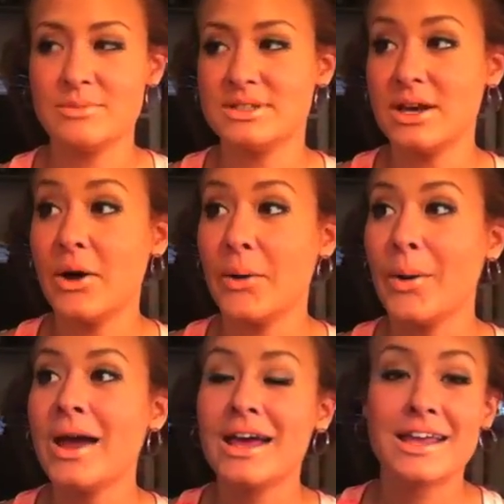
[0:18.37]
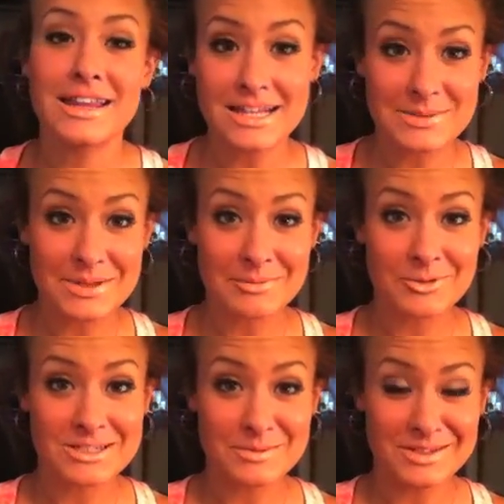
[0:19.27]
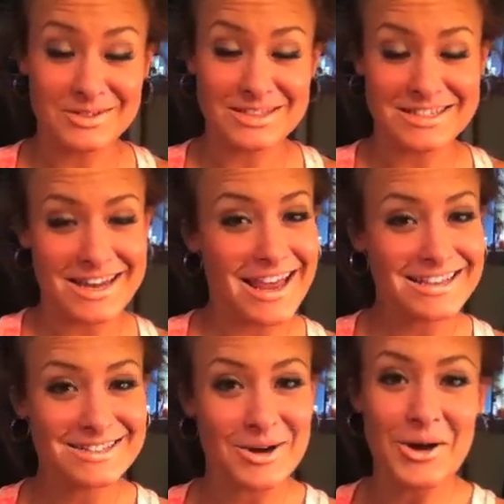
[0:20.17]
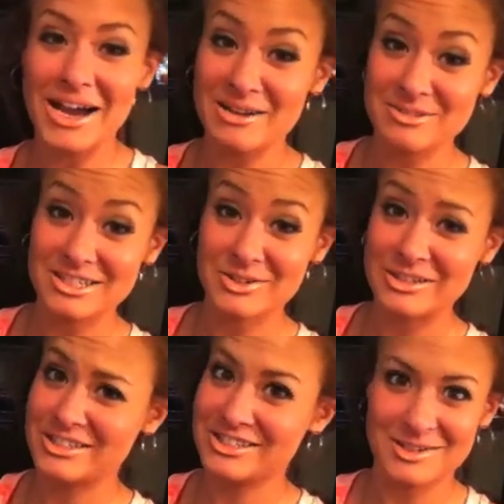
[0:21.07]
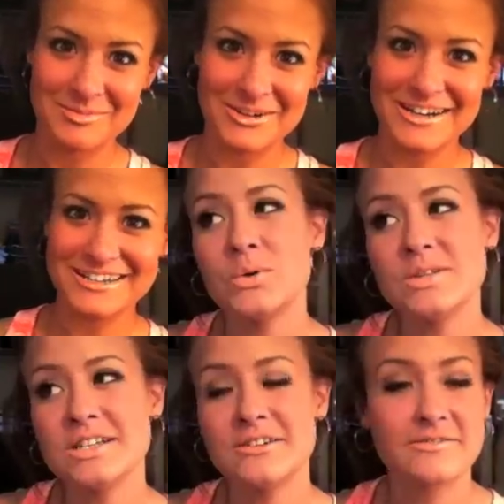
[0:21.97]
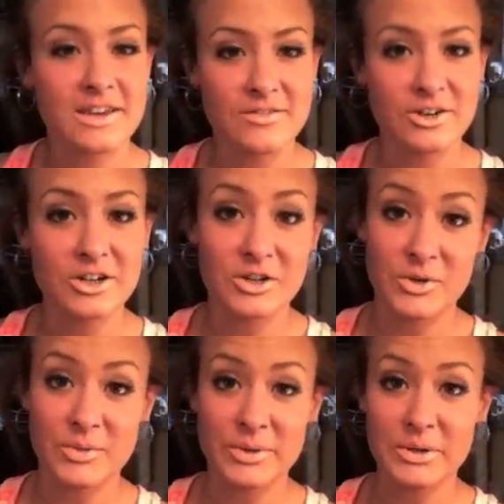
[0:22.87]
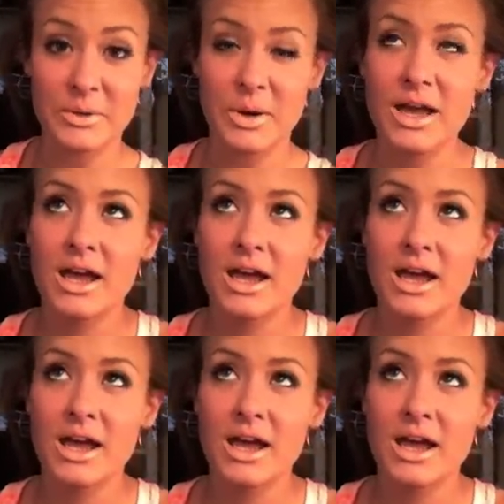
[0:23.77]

So that's what I'm going to be doing today, so I am just going to jump right in. Who's your favorite guru?